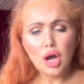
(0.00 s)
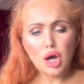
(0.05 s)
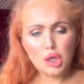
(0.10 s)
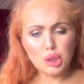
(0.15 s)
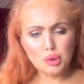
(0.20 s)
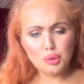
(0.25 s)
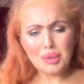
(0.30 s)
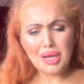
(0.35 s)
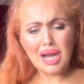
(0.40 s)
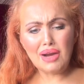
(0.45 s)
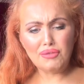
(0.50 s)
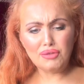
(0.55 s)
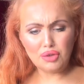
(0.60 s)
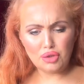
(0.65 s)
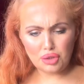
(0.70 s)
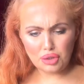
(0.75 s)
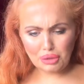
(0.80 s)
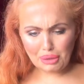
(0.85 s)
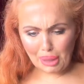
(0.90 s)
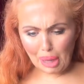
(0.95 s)
I don't have it
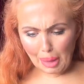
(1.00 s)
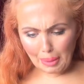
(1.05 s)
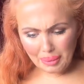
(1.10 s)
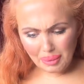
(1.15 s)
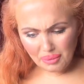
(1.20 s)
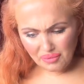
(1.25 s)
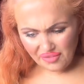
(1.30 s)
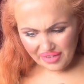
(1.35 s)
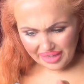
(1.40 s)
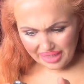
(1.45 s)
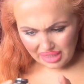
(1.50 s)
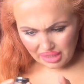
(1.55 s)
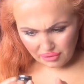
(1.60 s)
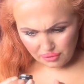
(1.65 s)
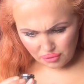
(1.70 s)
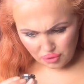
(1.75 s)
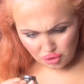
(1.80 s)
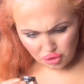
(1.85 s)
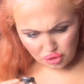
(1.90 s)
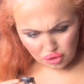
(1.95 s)
on now, but I'm thinking
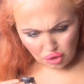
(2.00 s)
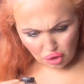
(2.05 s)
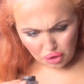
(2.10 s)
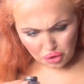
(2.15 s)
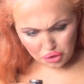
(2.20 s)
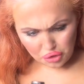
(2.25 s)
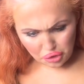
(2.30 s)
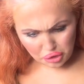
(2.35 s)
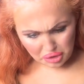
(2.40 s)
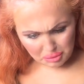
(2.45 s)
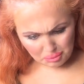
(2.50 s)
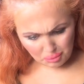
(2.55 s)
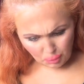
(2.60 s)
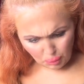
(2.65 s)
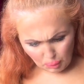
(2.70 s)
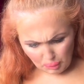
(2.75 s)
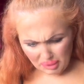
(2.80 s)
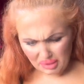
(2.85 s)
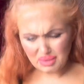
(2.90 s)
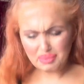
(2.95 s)
of starting to use it
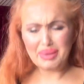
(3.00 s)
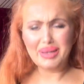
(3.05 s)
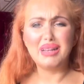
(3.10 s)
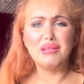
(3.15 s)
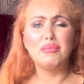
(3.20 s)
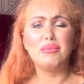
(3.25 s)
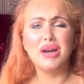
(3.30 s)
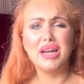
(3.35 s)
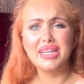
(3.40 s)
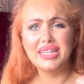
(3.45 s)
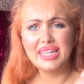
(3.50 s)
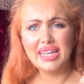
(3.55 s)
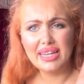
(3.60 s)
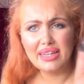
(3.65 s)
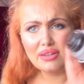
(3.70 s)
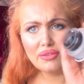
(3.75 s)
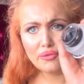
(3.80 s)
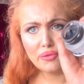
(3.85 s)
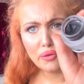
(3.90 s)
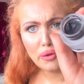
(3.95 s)
more, but it's been in my
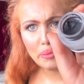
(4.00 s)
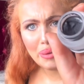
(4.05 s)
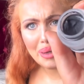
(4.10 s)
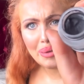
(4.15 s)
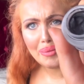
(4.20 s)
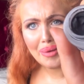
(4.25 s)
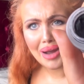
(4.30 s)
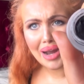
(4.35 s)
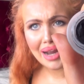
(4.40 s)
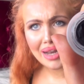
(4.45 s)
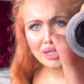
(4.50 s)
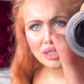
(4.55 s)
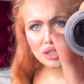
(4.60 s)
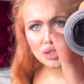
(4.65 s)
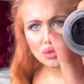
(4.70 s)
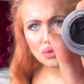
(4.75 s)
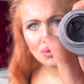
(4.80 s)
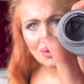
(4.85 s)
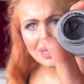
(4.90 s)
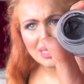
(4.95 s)
kit for a wee while,
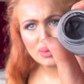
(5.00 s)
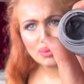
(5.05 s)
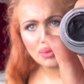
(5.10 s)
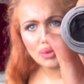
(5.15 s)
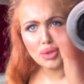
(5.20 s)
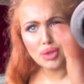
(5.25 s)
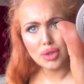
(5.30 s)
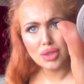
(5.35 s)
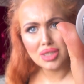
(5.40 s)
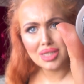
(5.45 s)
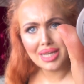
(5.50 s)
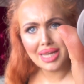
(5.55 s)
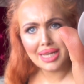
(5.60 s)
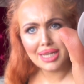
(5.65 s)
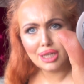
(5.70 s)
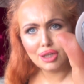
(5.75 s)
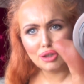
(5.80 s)
so that's what it looks like.